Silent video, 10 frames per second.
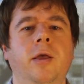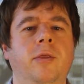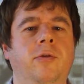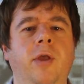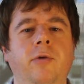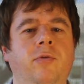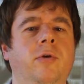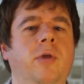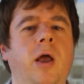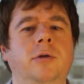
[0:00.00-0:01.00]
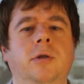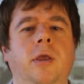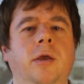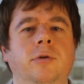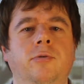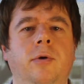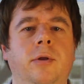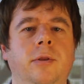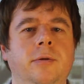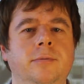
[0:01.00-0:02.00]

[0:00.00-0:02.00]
the saver is actually in control.